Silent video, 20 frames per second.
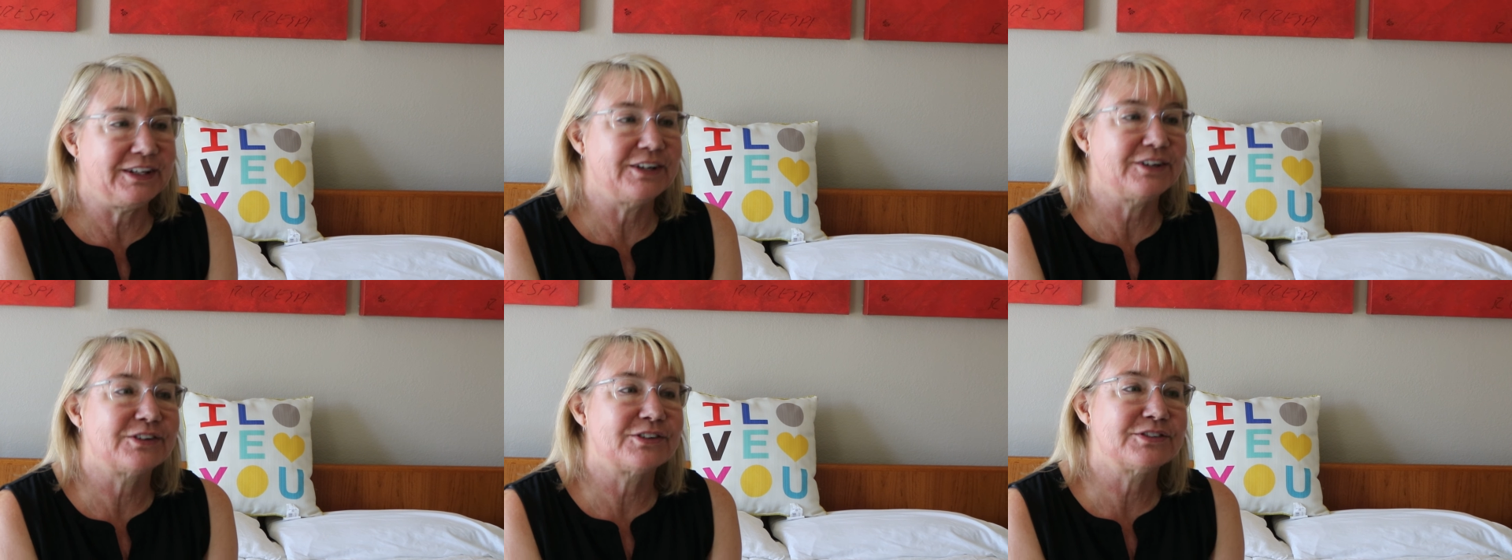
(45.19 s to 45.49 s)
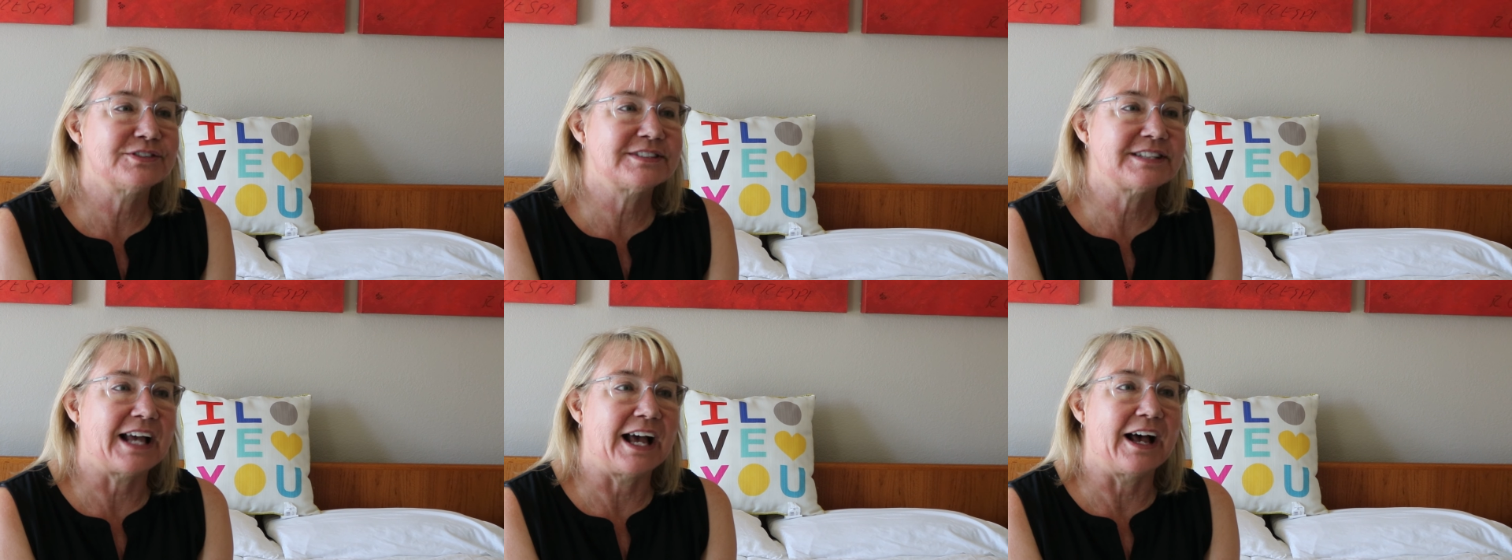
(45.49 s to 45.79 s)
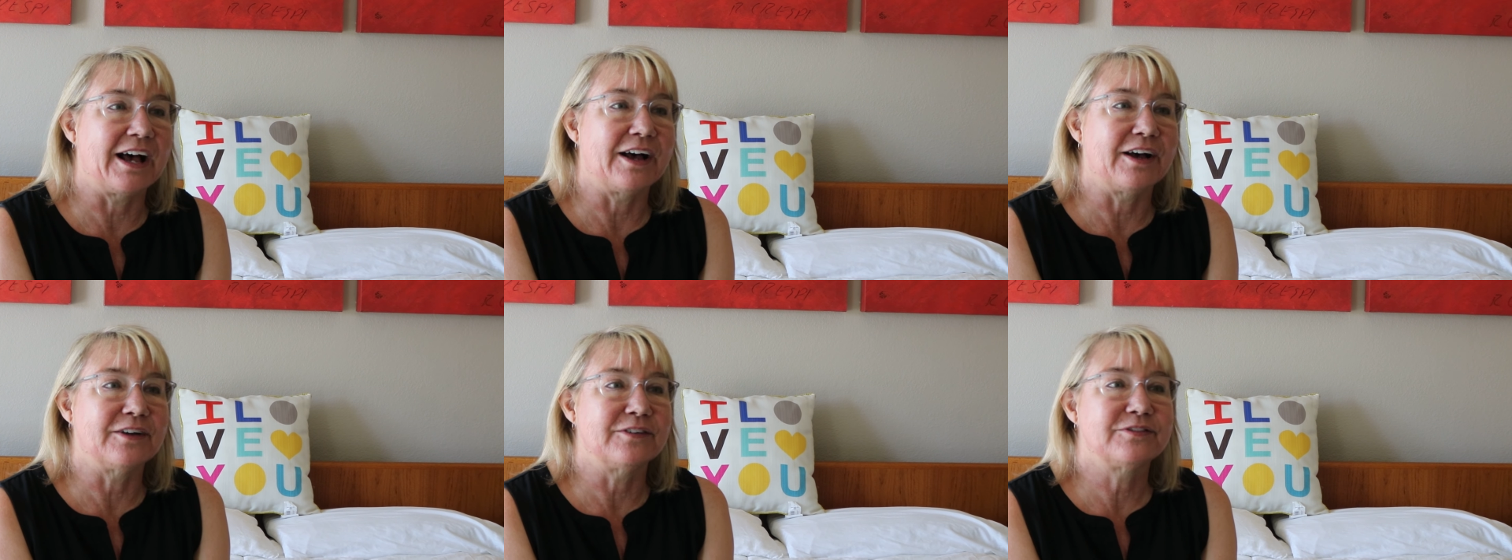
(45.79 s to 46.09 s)
years
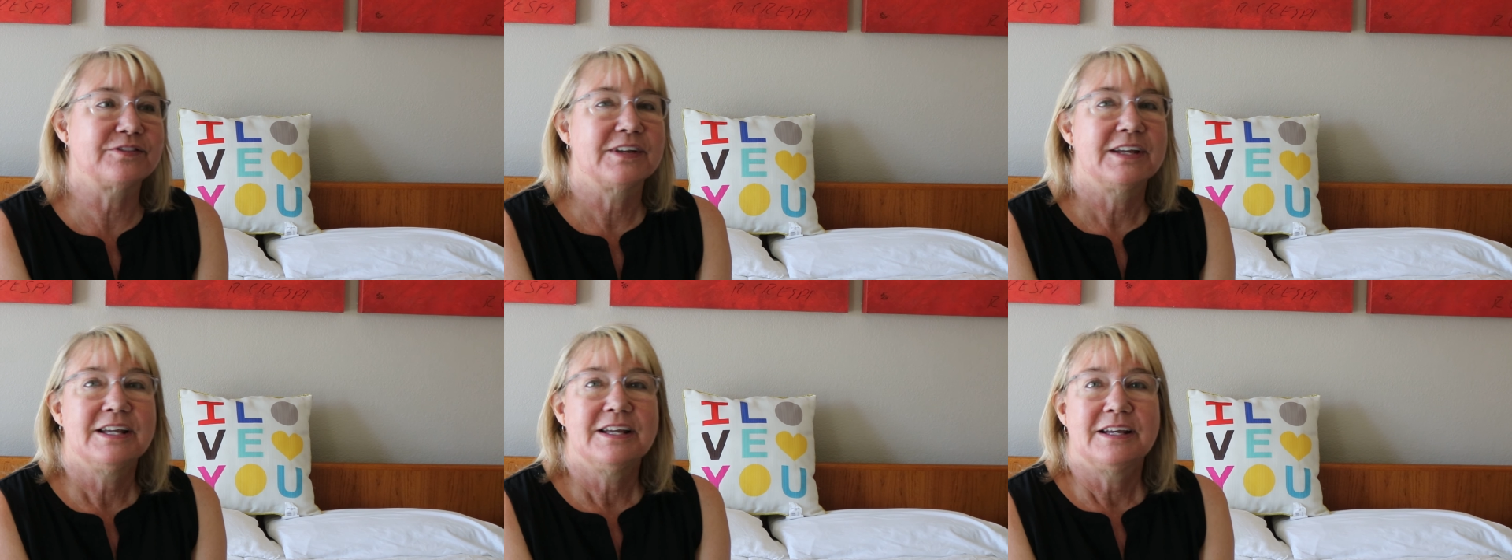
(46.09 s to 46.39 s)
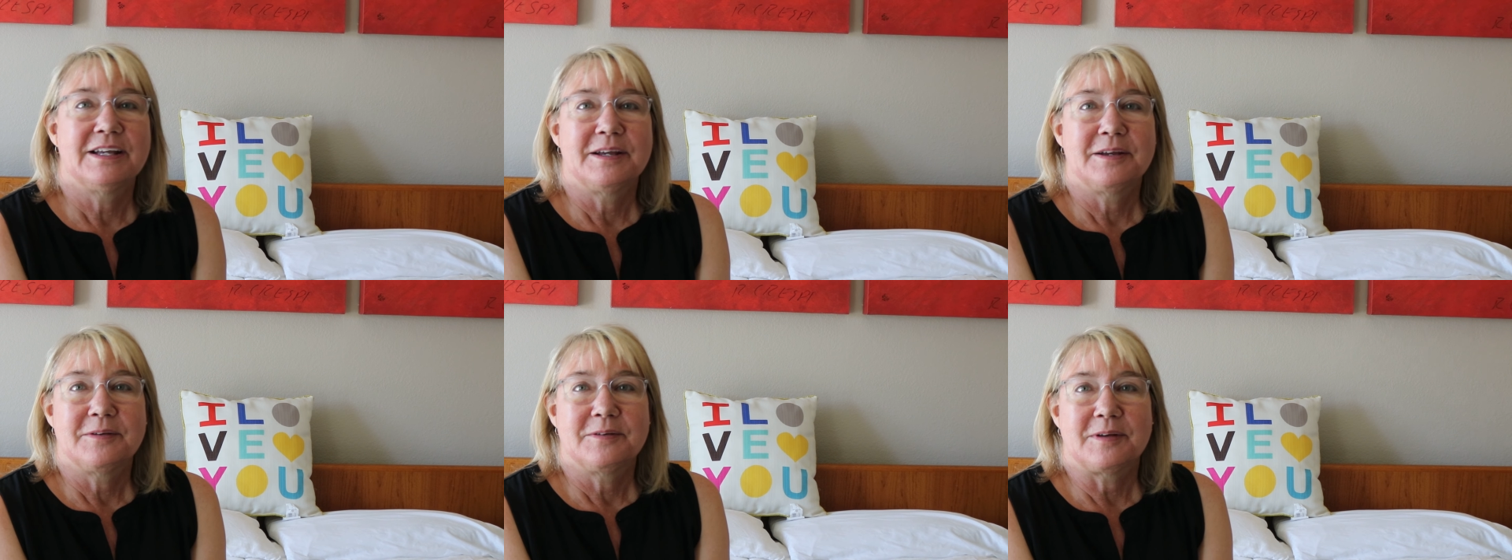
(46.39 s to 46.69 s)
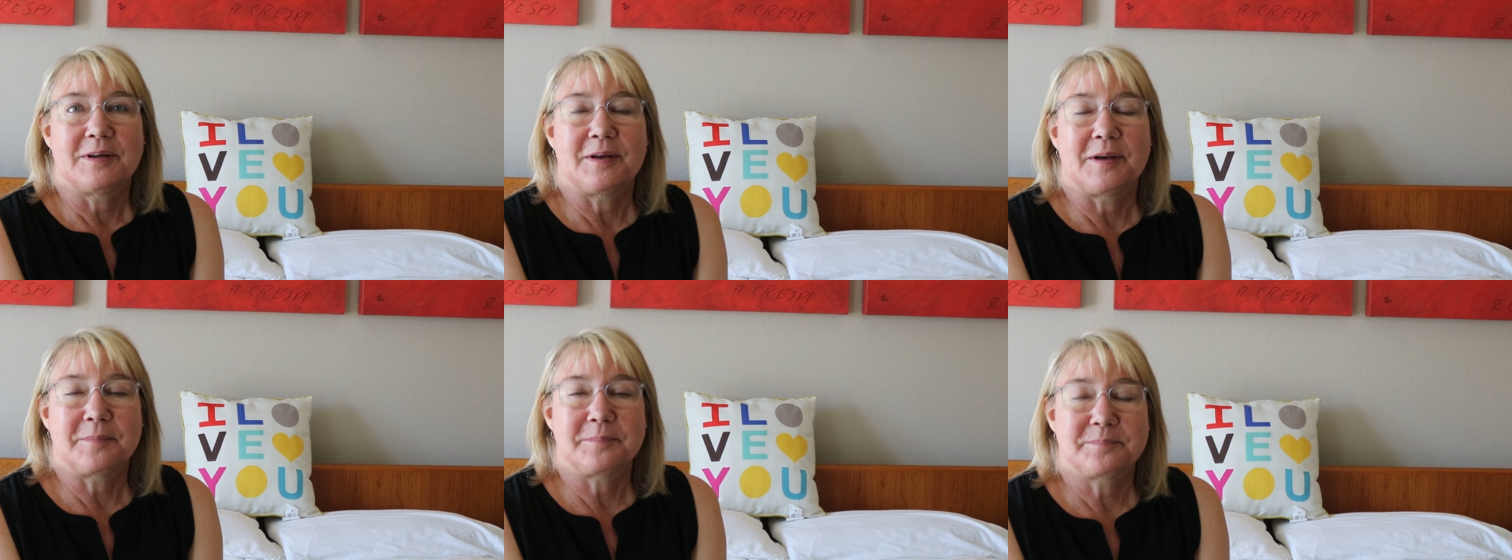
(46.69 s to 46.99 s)
of
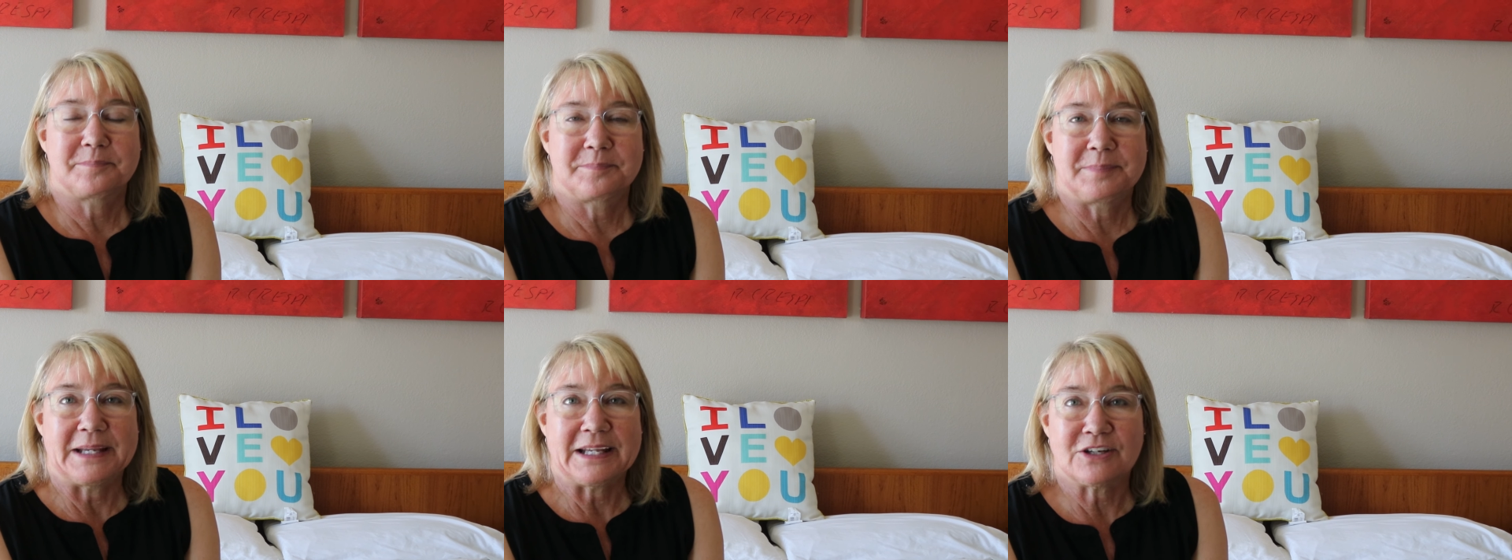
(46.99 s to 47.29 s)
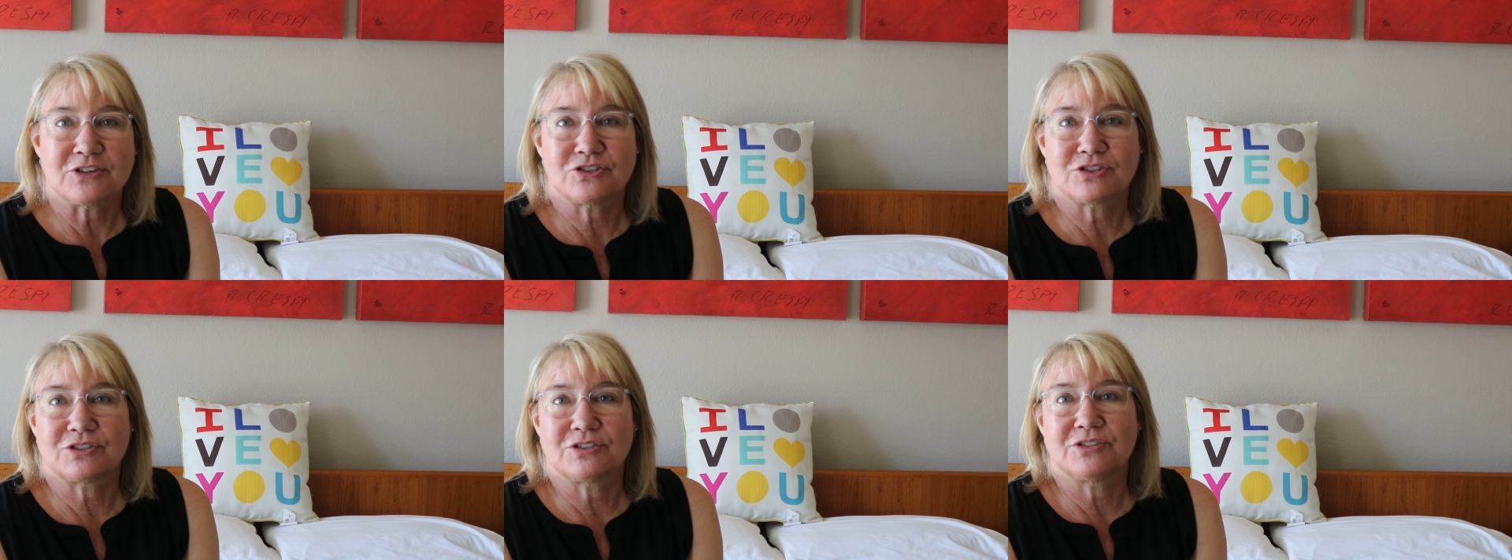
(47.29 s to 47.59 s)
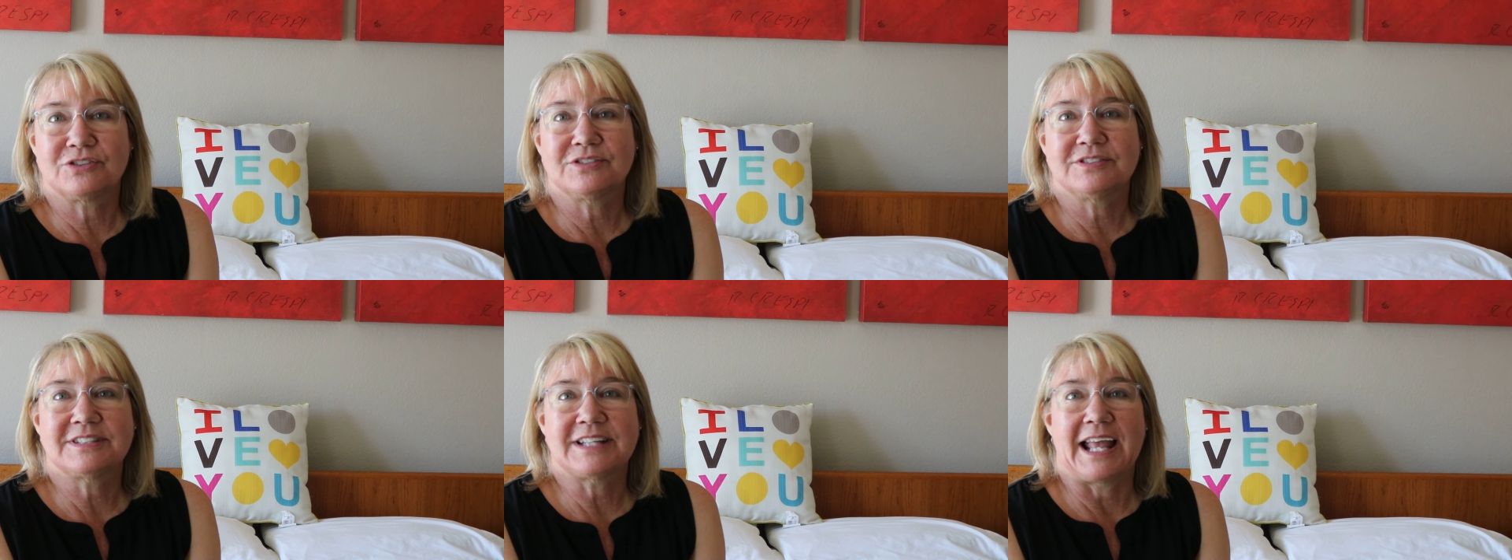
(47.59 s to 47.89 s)

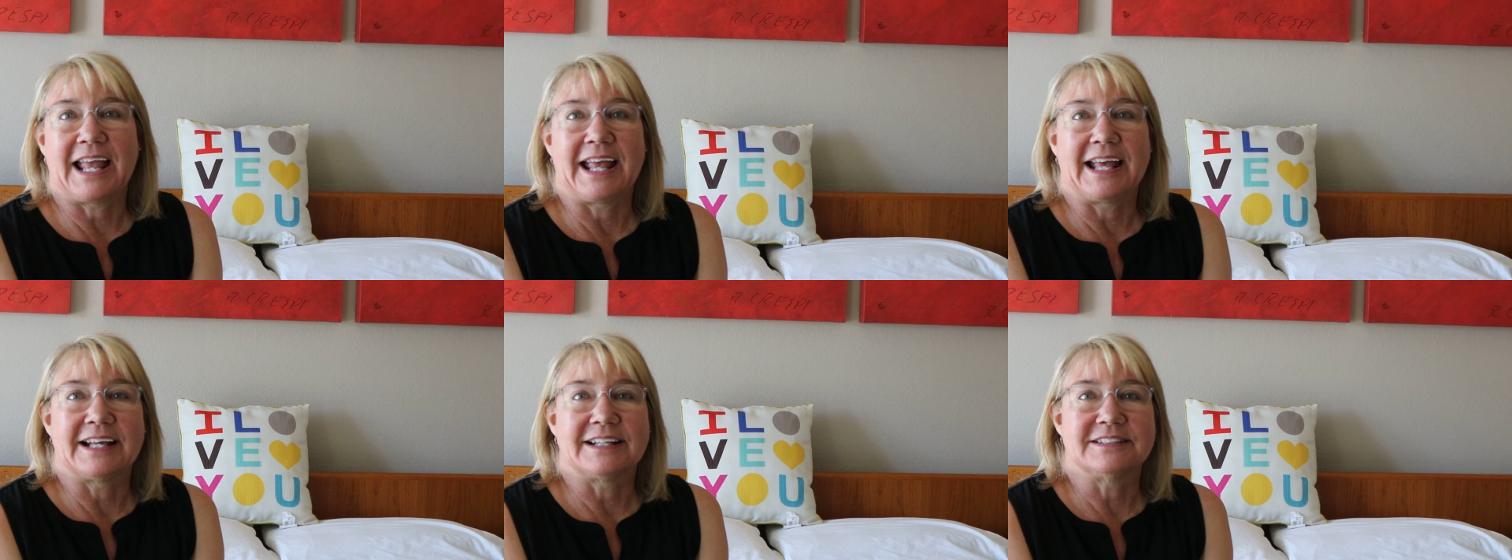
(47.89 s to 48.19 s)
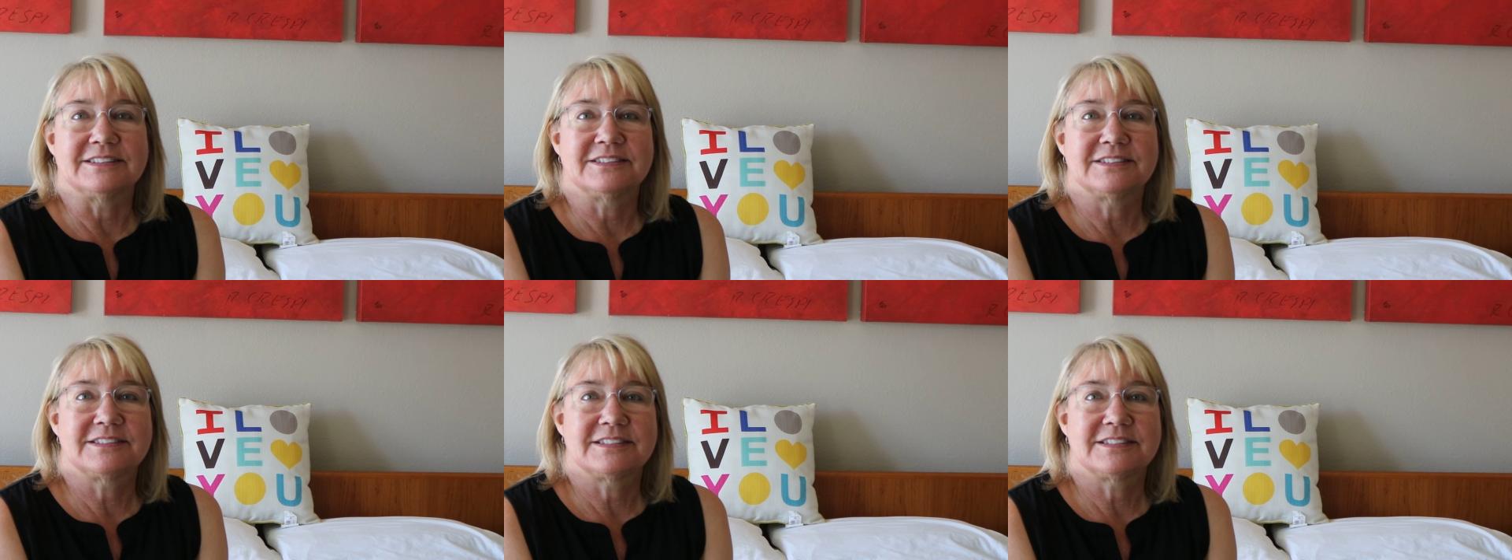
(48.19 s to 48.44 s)
pictures and